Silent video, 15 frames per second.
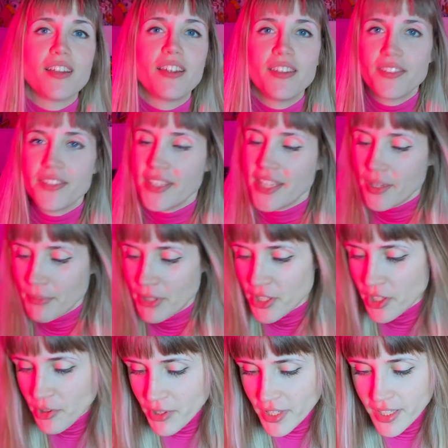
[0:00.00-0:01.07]
under the name
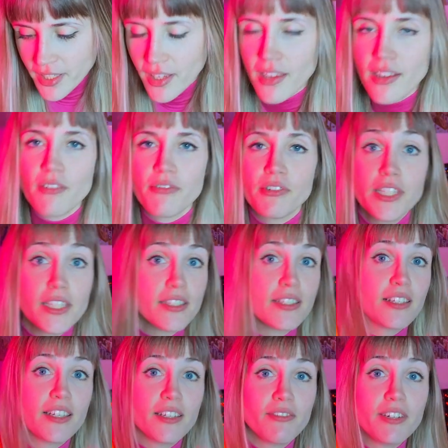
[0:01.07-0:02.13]
Nyokee and I've
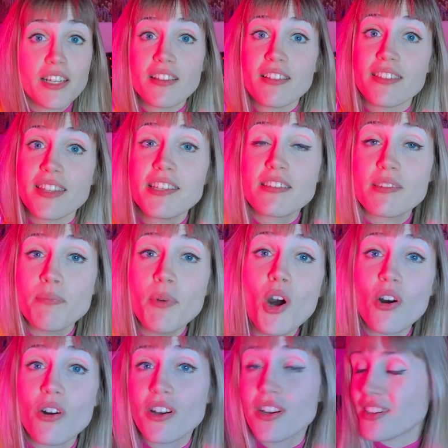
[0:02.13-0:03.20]
recently written this
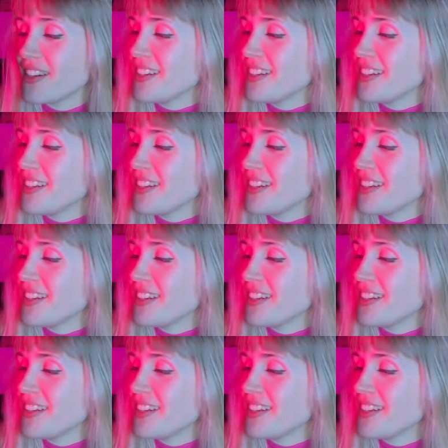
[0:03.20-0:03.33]
book.